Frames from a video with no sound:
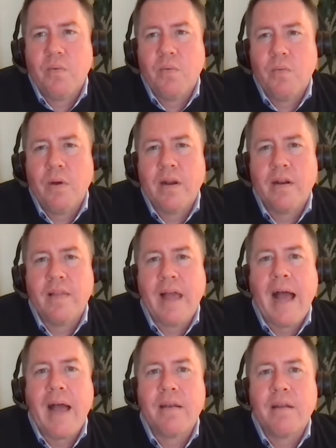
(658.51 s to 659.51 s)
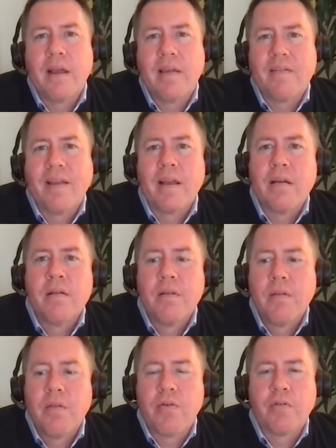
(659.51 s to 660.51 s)
where did that i guess like
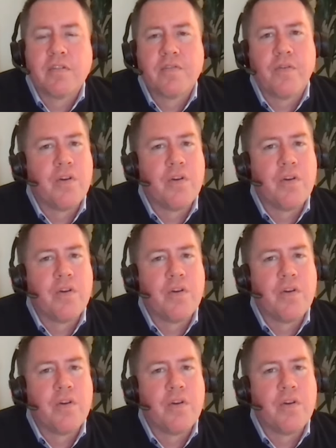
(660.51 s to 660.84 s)
thirst for